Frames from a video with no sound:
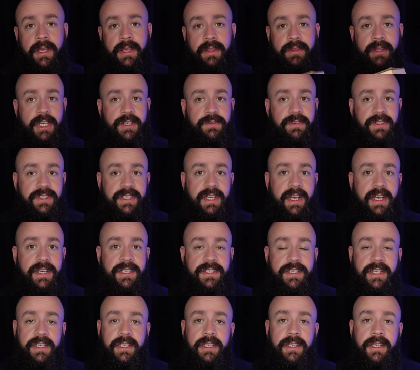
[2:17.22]
That's
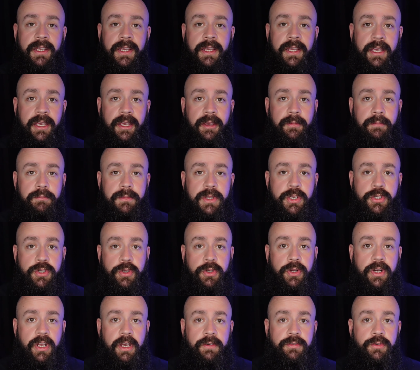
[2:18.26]
fantastic. It means you're
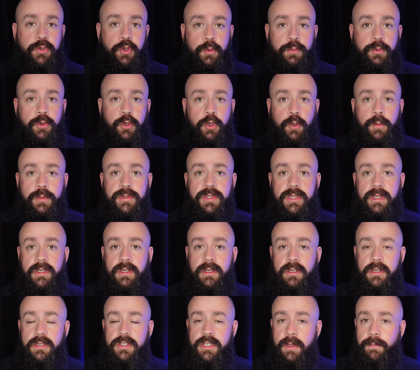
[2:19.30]
going to have 2 probes.
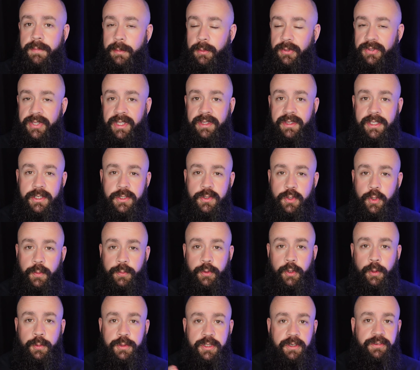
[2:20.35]
Some people think these 2
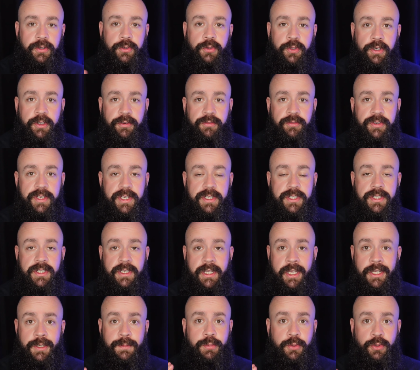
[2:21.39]
probes are for 2 different reasons.
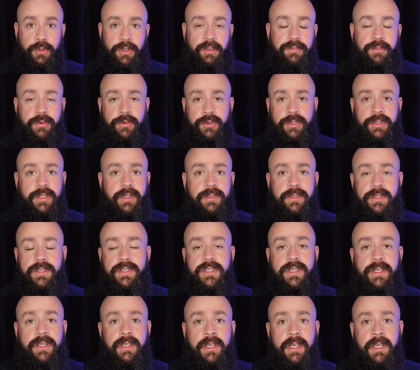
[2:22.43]
It's purely for
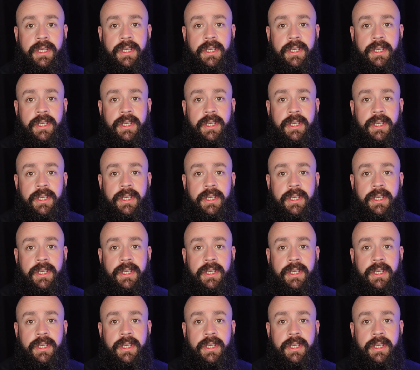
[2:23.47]
redundancy.